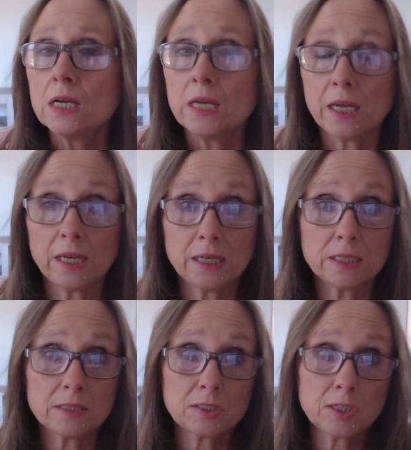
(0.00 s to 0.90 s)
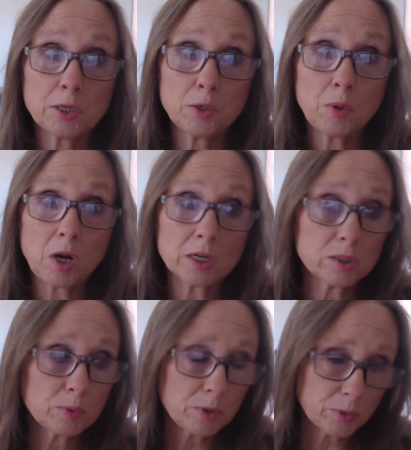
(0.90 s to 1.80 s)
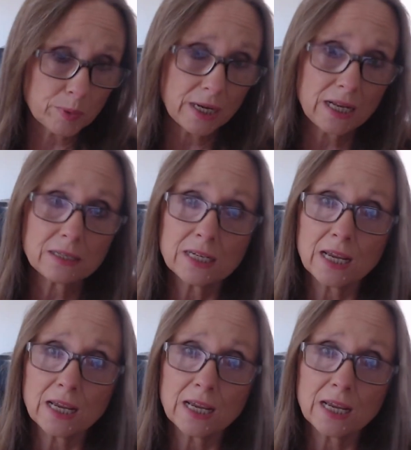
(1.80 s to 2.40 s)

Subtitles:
And so August rolled around,